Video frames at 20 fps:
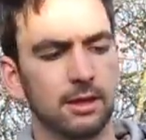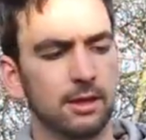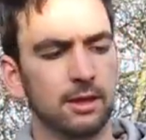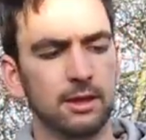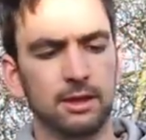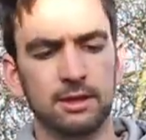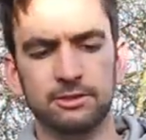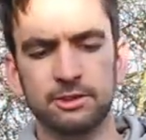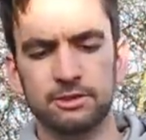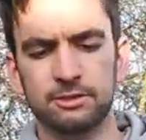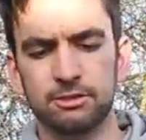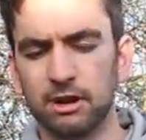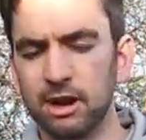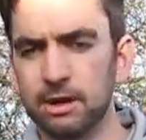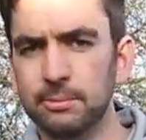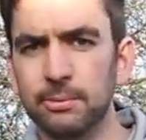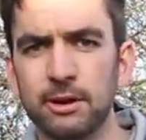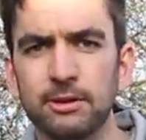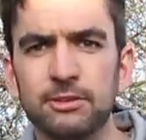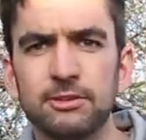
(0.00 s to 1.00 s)
is a
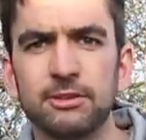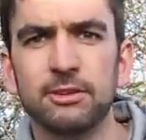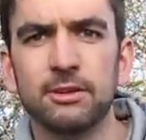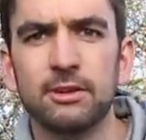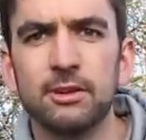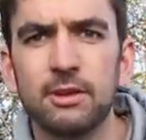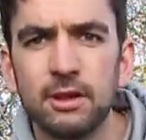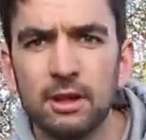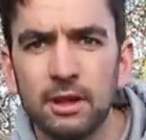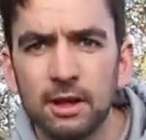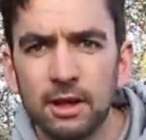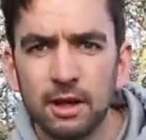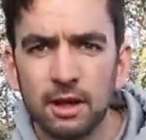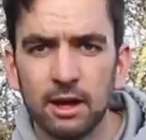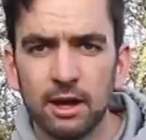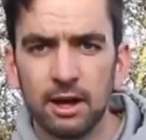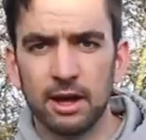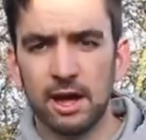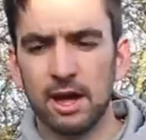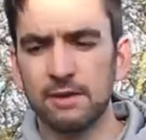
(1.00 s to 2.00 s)
tripod
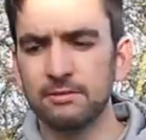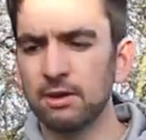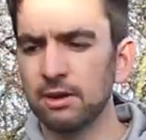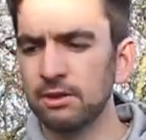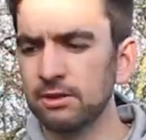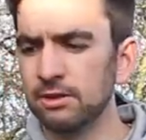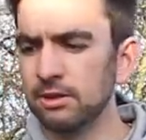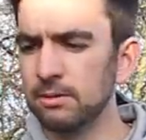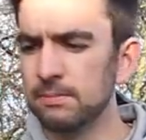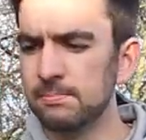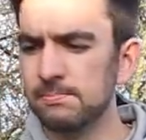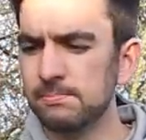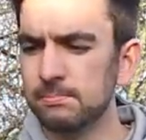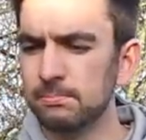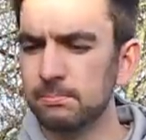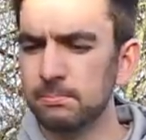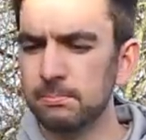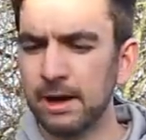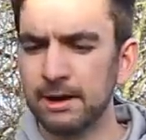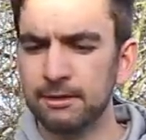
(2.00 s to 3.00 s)
I've got the
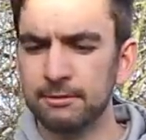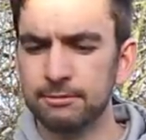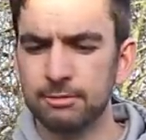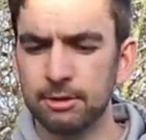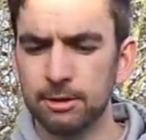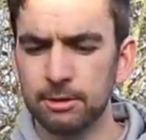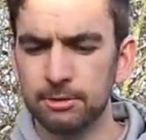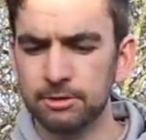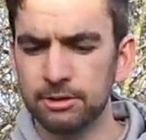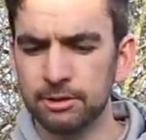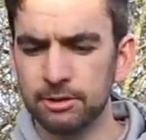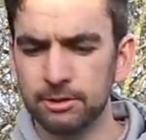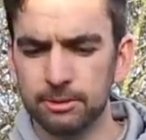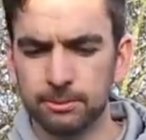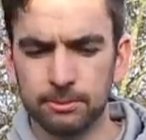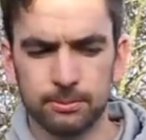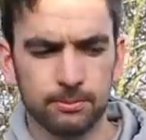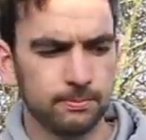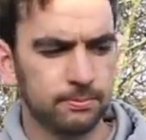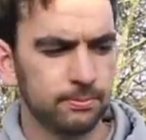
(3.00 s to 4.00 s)

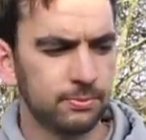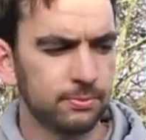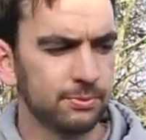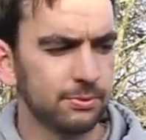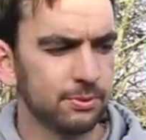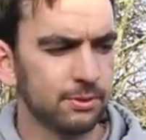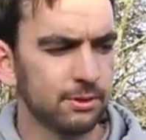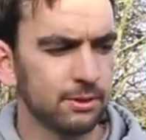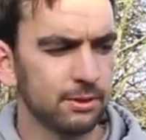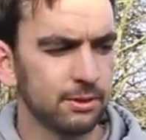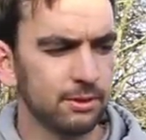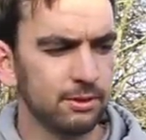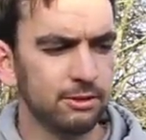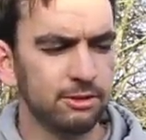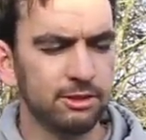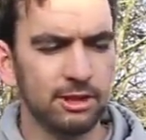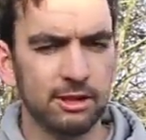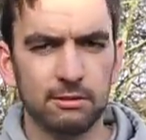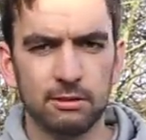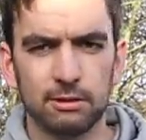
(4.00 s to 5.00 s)
Manfrotto
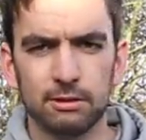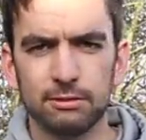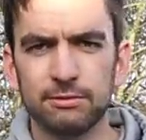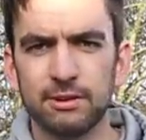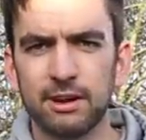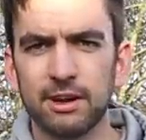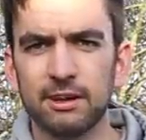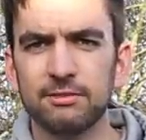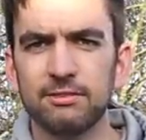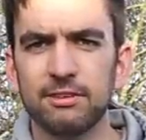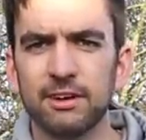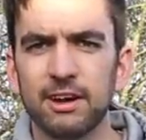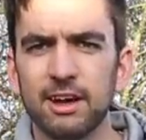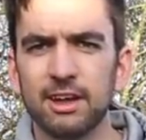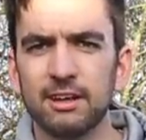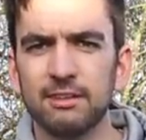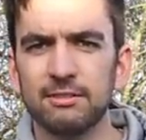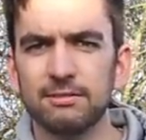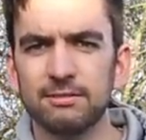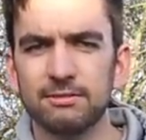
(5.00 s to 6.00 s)

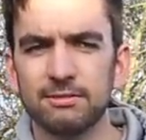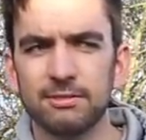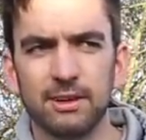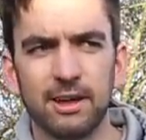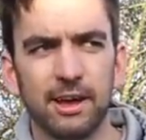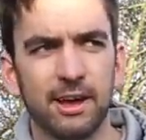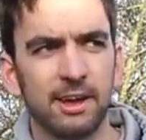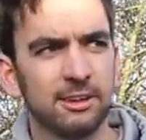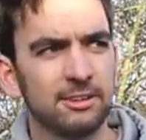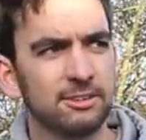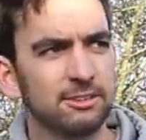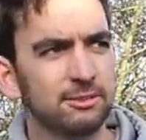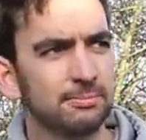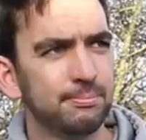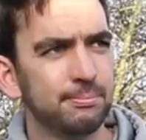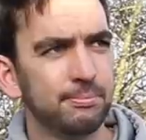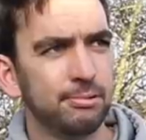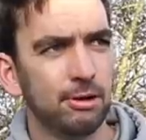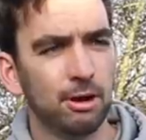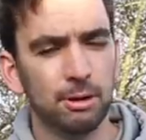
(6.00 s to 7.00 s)
055 X
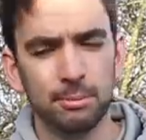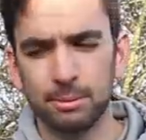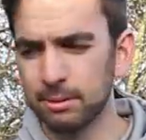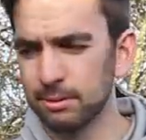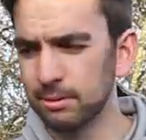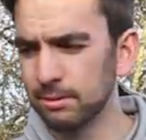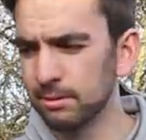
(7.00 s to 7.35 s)
Prob